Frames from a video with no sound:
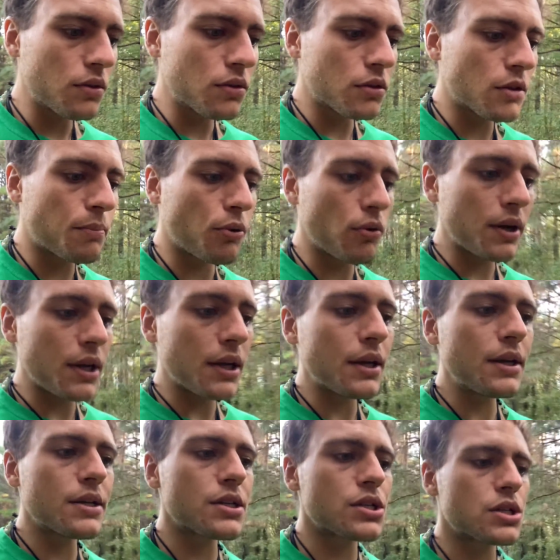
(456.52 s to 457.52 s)
the point
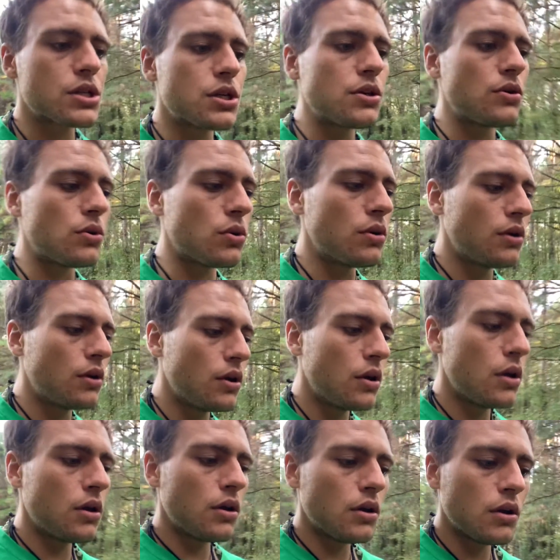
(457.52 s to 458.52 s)
is to
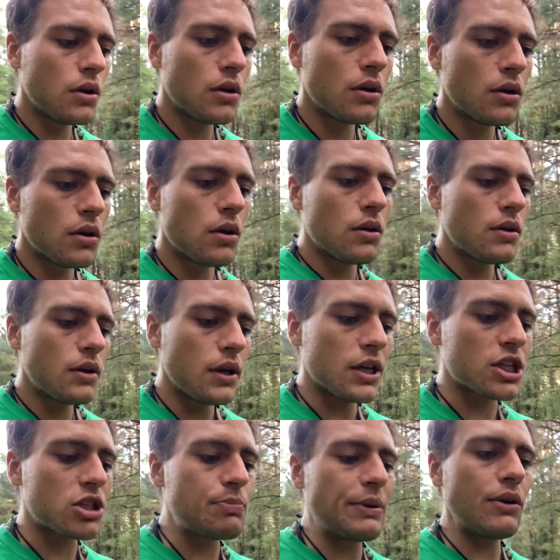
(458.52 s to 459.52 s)

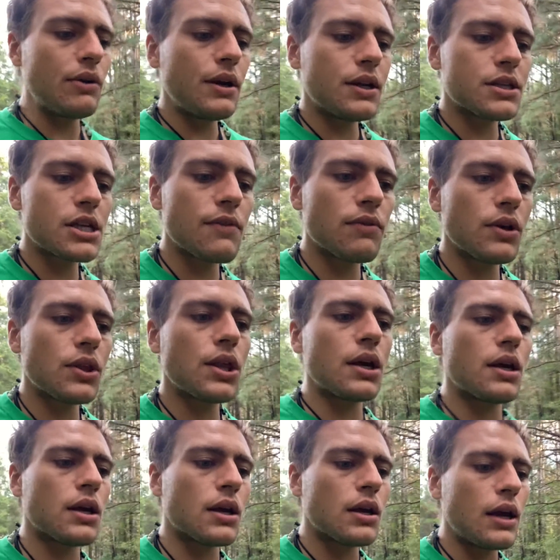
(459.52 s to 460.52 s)
experience
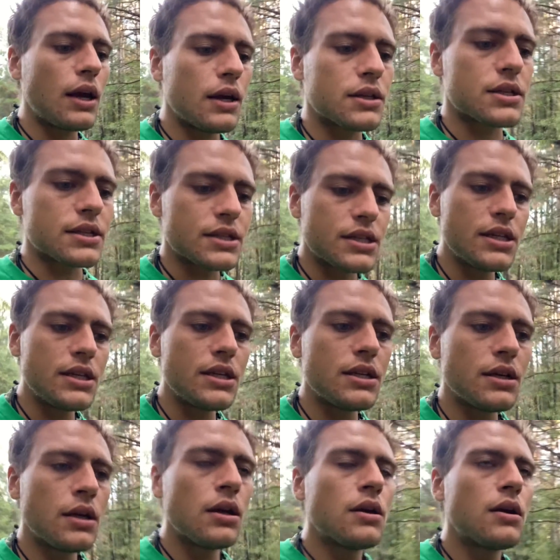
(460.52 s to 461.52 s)
everything and to
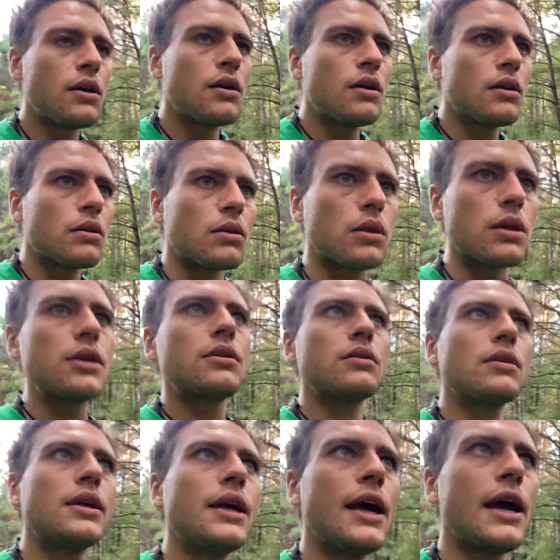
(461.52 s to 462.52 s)
see
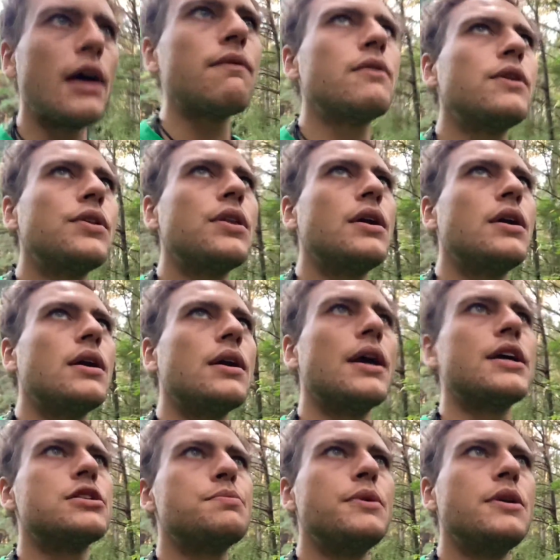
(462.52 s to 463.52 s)
literally everything
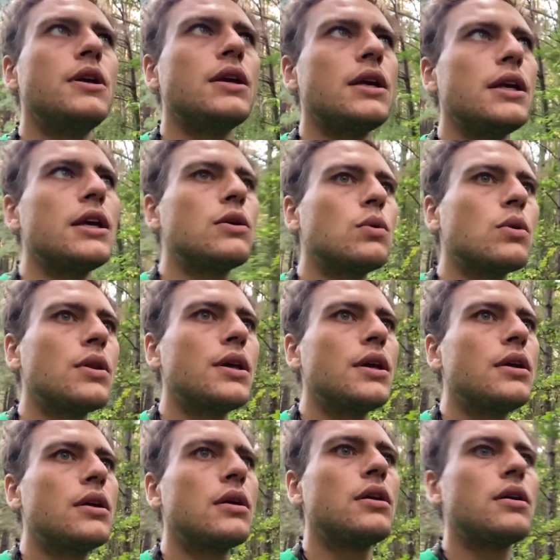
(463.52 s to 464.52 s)
as being
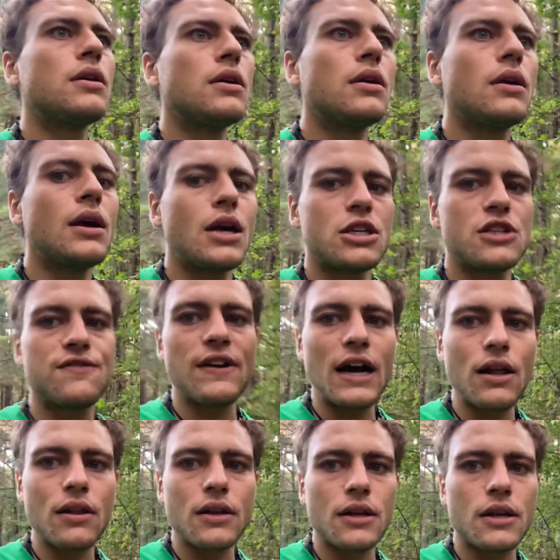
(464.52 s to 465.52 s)
equally as
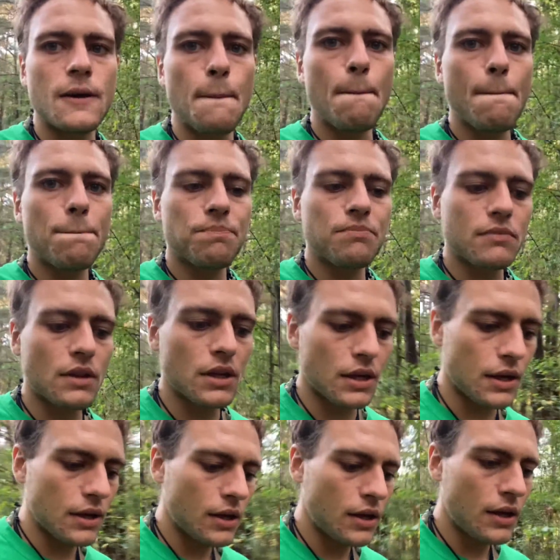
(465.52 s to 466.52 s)
valid
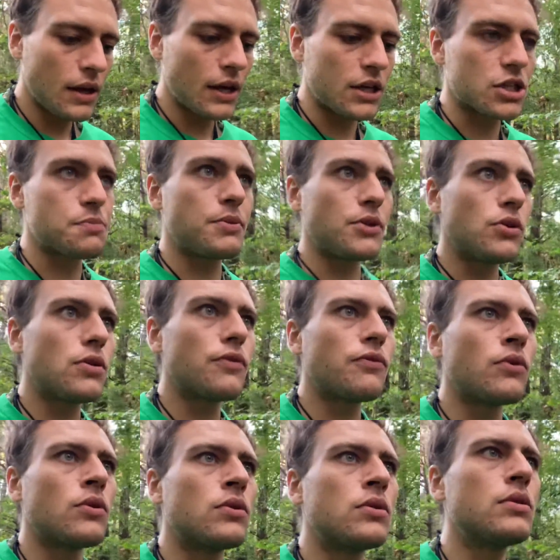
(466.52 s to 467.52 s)
and as
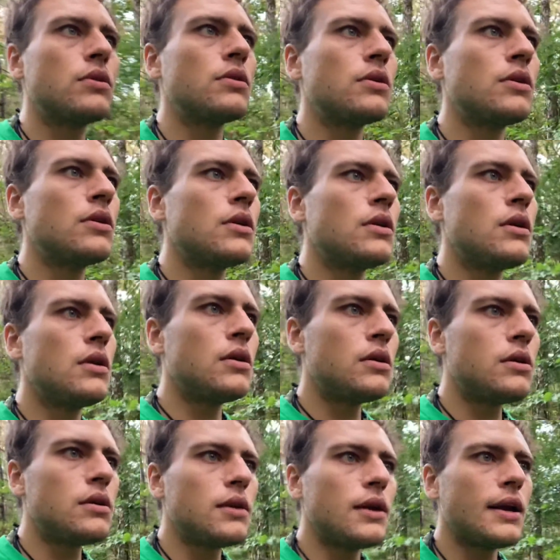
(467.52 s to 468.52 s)
beautiful
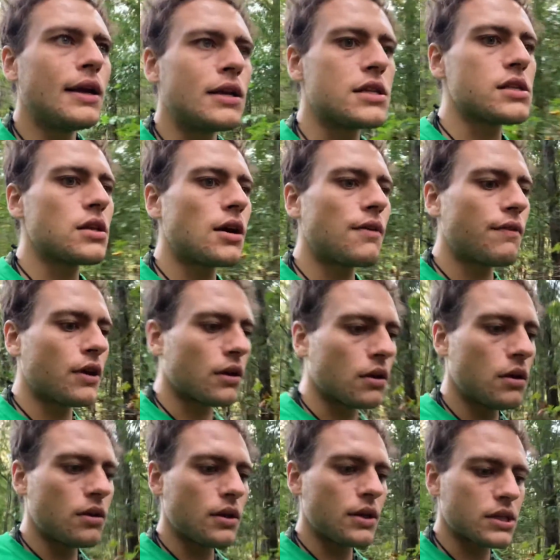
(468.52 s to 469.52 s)
and as loving
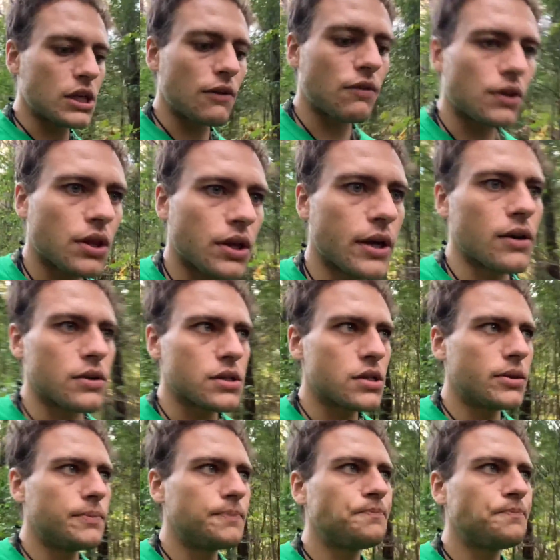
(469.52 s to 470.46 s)
as everything else.